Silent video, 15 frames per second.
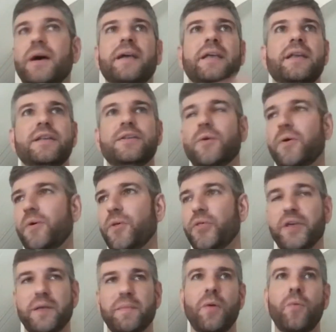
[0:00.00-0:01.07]
I get into a whole
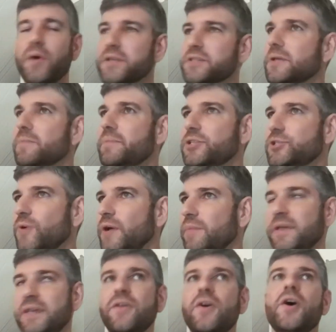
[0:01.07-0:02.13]
thing about what does habituate
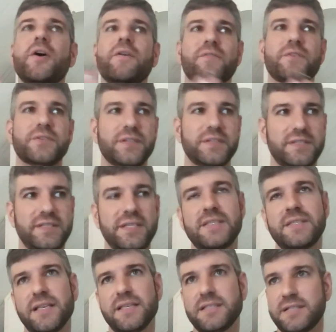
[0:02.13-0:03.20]
mean versus
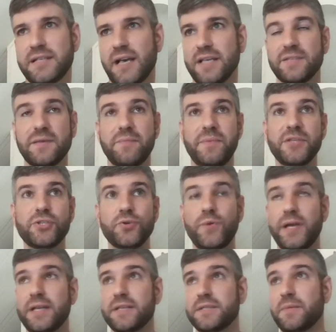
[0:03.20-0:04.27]
desensitize.
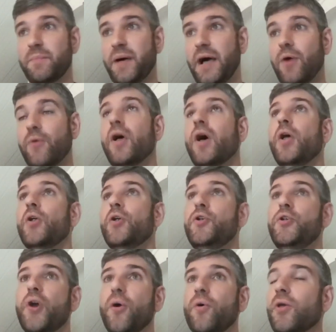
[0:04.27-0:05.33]
Habituate is about
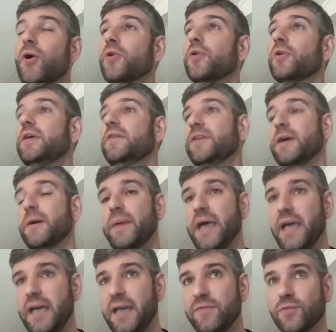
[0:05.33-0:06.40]
no longer giving a
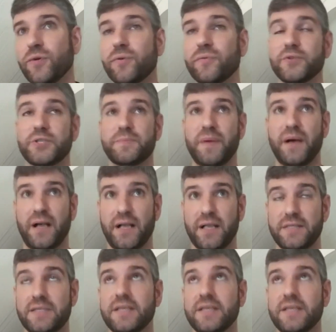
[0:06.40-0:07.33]
behavioral response.